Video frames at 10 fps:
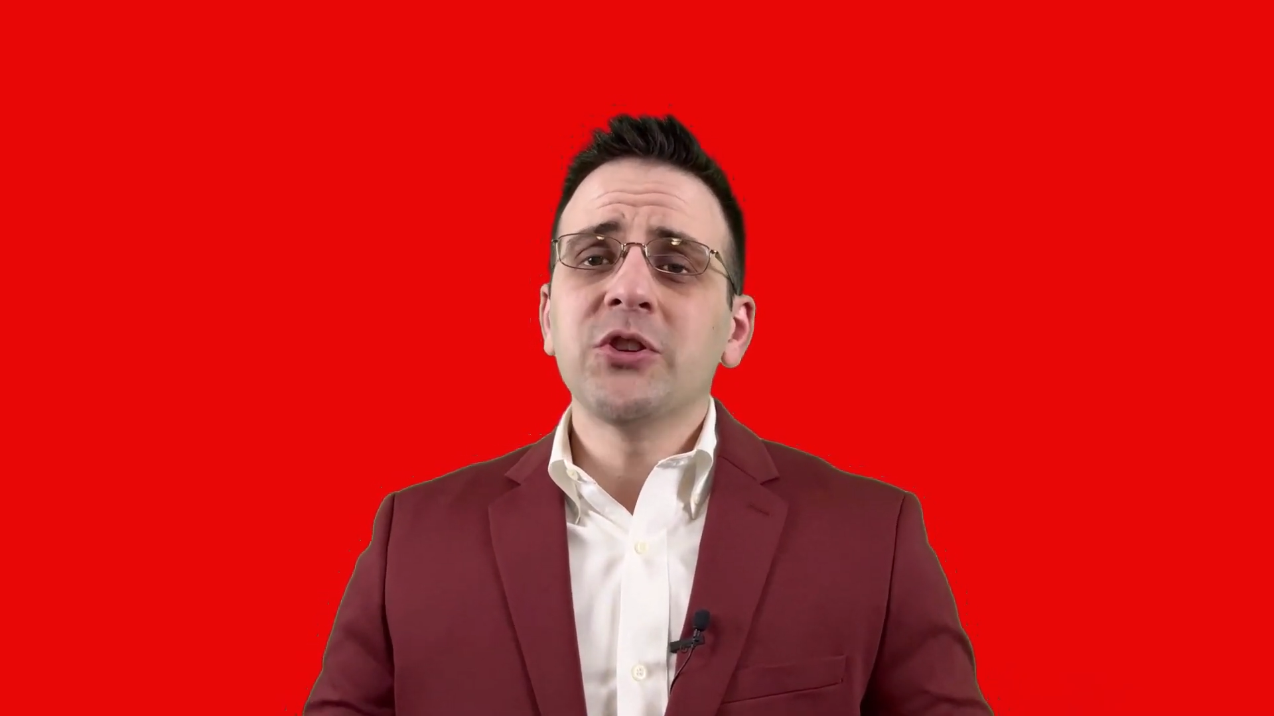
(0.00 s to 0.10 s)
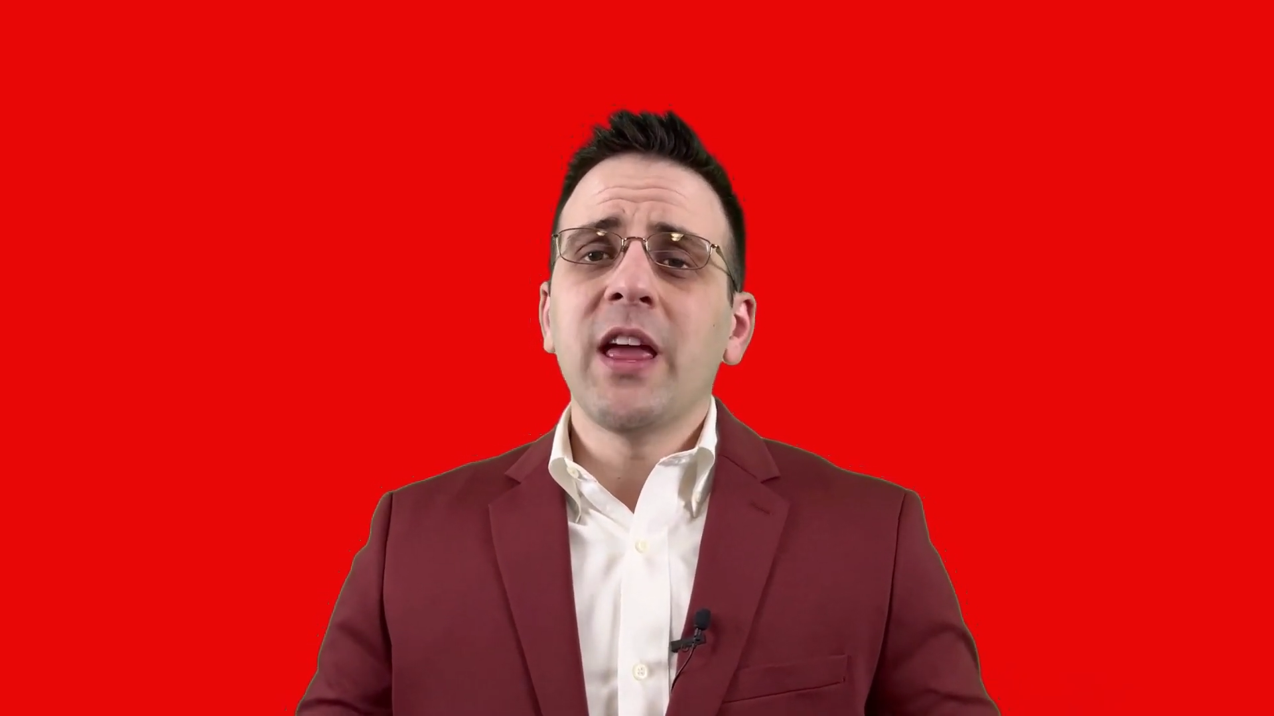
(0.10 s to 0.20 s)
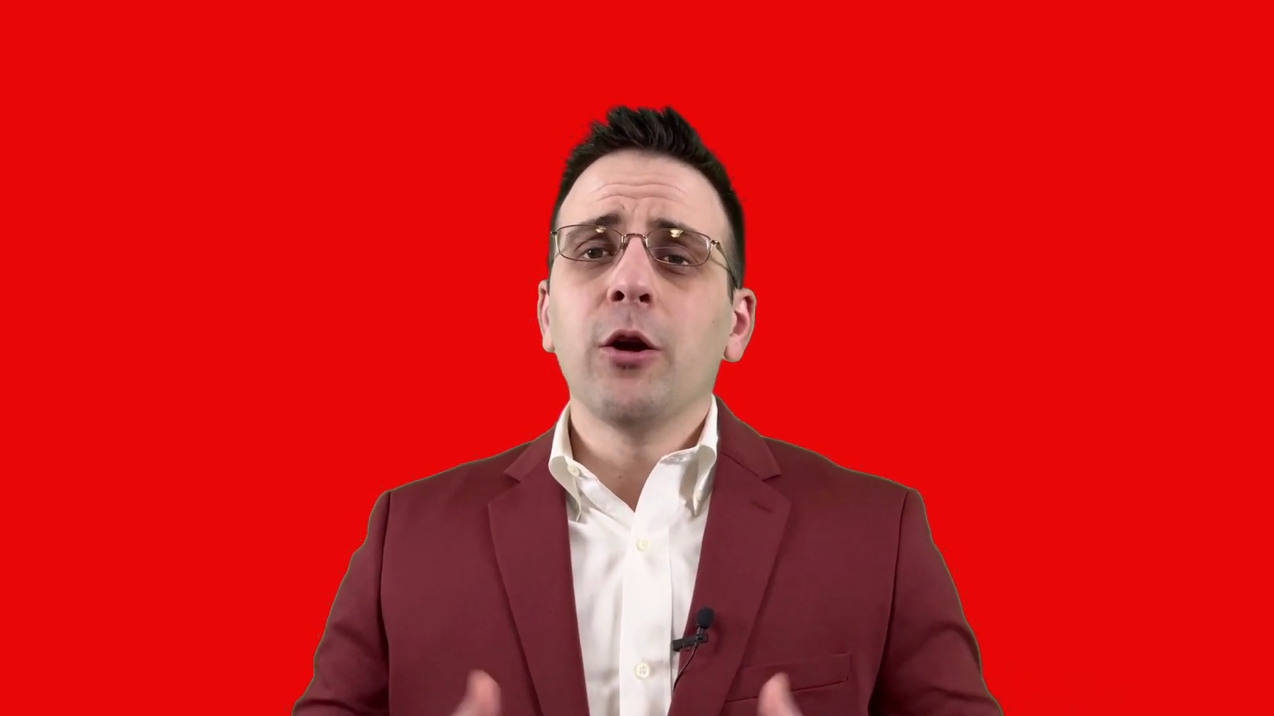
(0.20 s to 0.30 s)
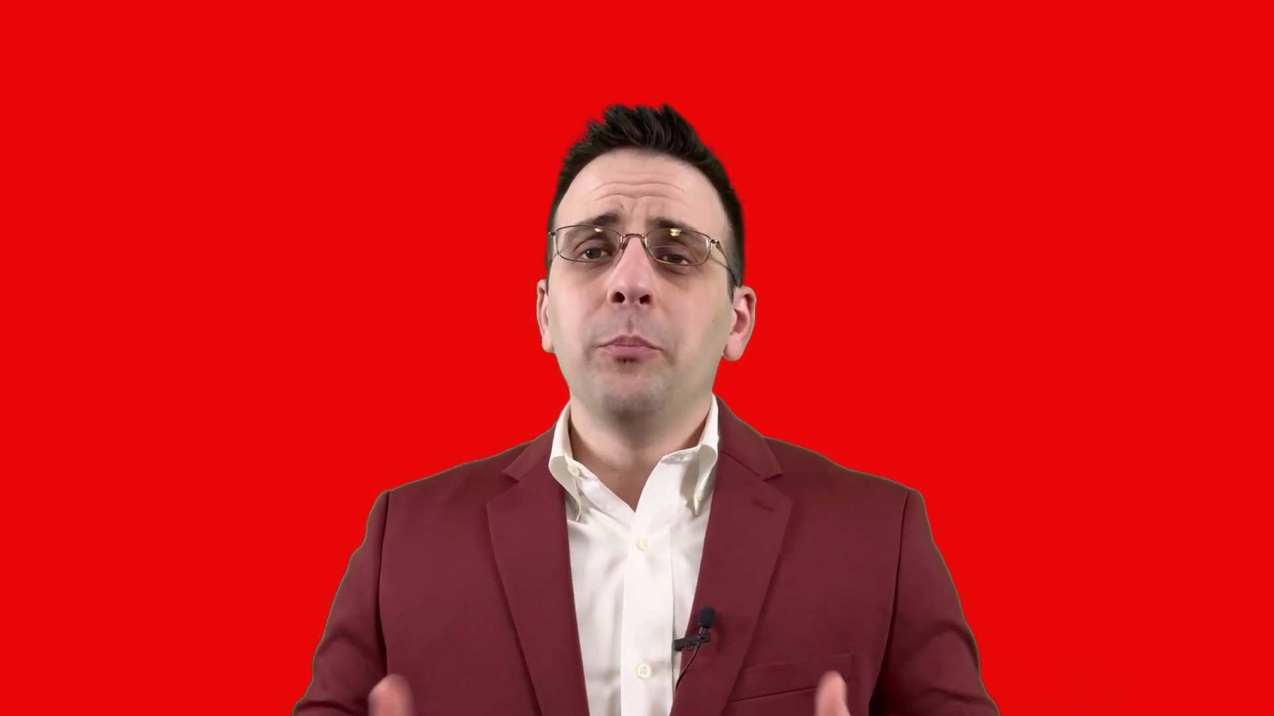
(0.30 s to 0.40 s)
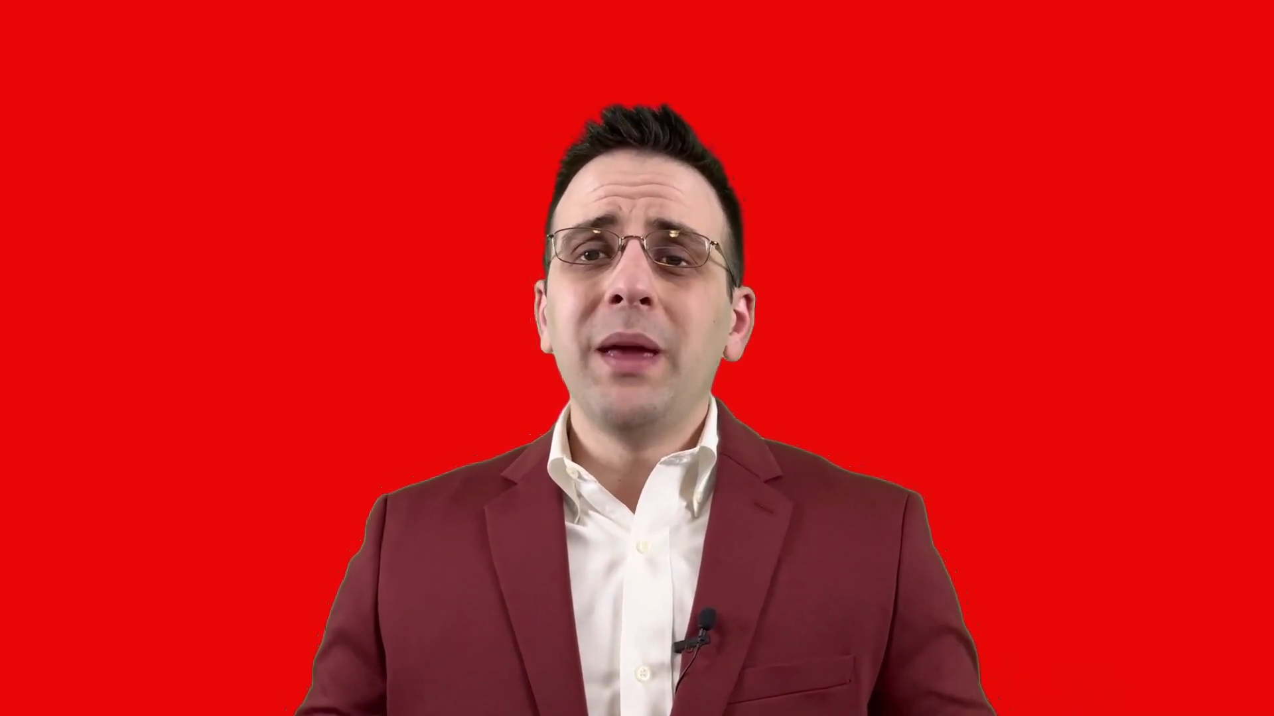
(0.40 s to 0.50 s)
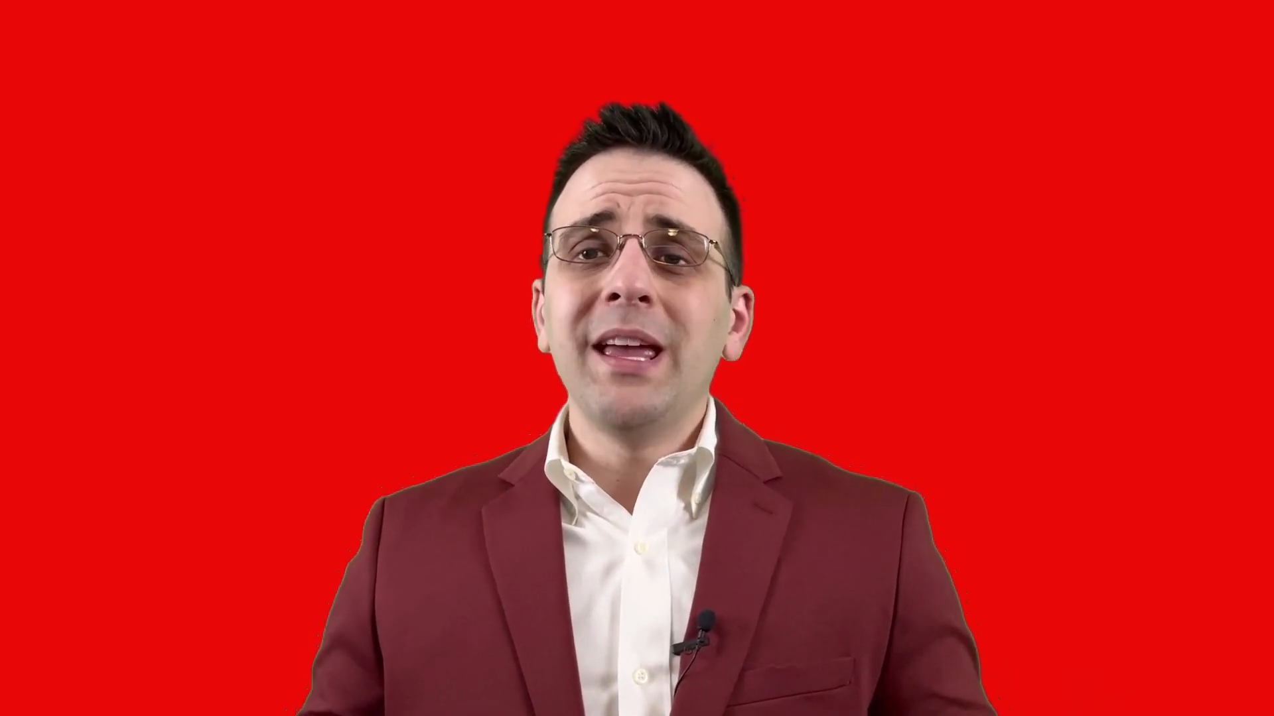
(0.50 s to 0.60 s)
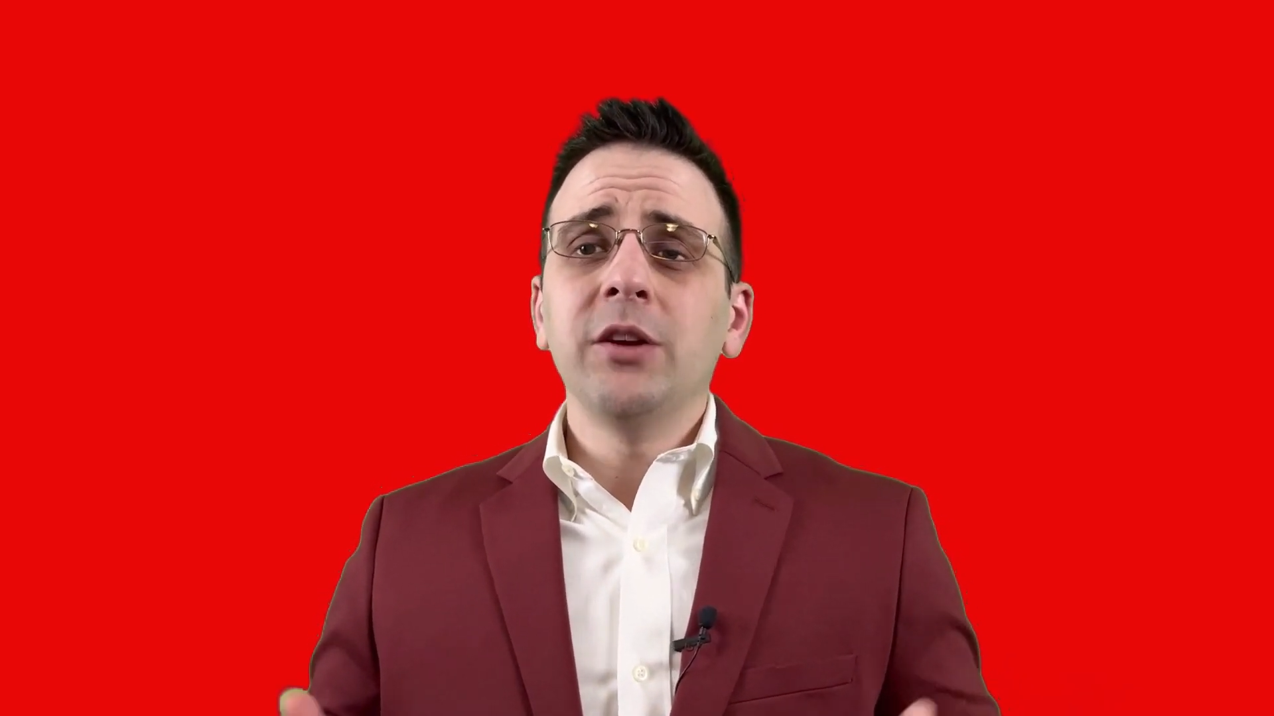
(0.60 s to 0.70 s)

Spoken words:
they are being